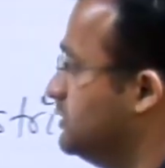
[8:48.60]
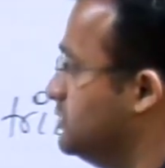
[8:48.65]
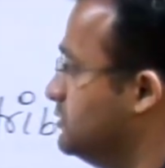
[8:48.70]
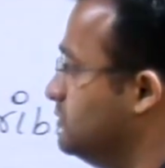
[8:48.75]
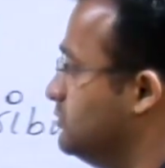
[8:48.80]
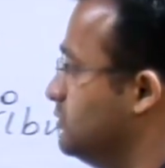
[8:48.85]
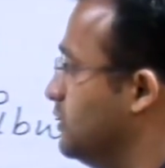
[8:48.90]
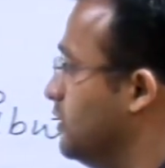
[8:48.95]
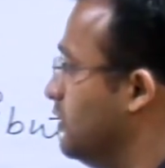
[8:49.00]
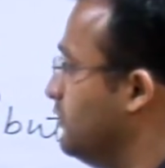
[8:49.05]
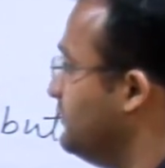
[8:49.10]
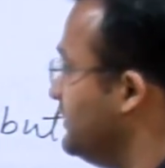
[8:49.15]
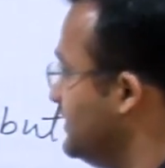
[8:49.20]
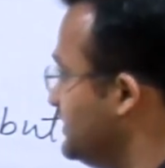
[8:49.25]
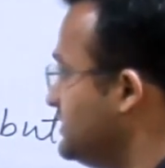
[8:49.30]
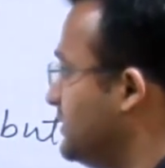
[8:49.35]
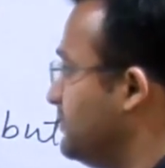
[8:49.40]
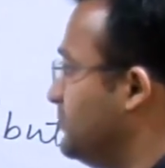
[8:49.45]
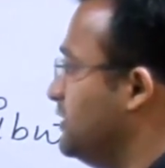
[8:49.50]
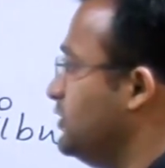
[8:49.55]
uh, of
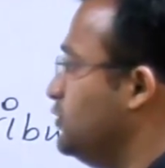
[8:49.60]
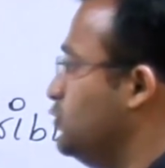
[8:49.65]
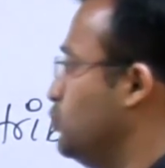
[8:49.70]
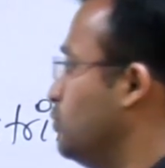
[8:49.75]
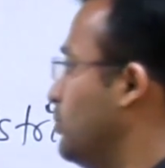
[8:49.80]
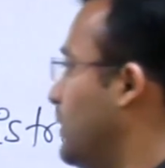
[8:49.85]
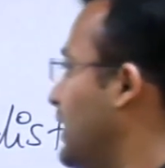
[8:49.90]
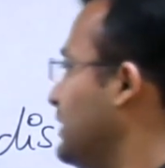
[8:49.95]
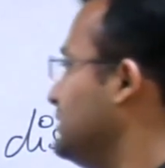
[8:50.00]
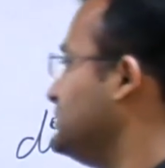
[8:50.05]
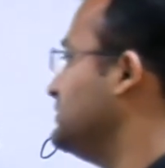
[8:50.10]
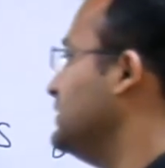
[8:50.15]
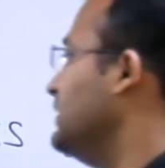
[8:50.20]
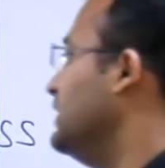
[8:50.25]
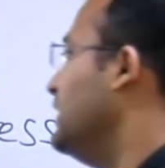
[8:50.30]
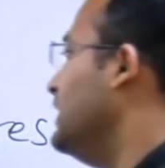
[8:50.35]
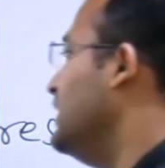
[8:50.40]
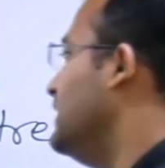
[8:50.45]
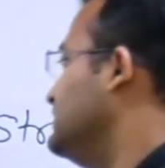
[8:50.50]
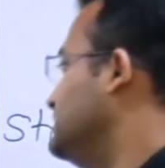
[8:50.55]
each chapter 2 marks.
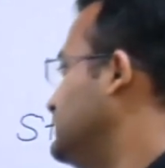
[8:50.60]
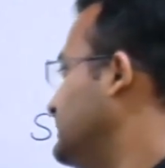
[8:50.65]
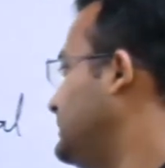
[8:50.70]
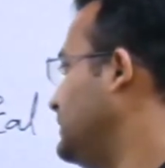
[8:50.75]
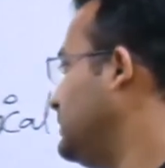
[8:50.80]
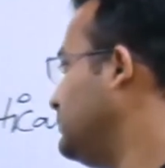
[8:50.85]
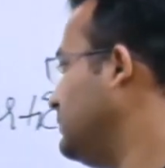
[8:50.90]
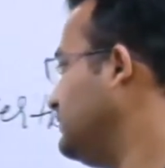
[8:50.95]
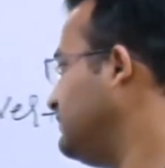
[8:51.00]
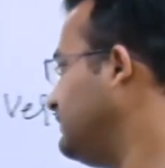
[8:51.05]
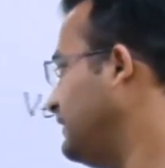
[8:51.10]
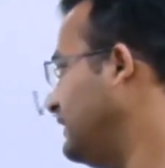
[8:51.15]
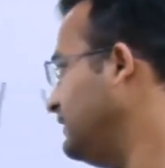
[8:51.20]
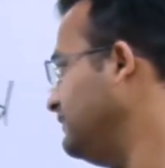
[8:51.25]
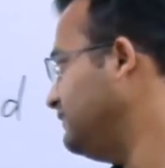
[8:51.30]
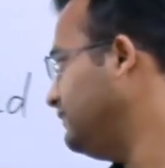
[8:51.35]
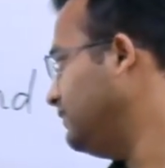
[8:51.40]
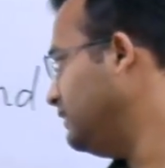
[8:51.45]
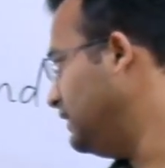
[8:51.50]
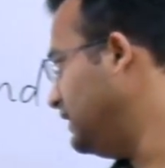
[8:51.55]
Chapter number
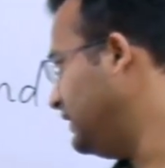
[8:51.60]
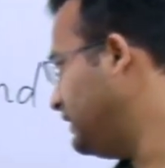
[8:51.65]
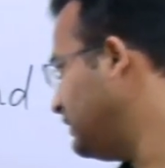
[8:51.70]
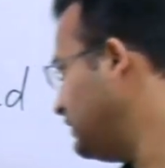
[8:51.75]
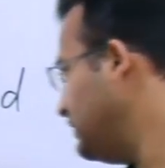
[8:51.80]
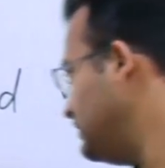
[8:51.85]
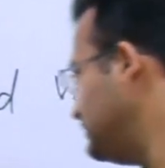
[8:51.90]
5, lateral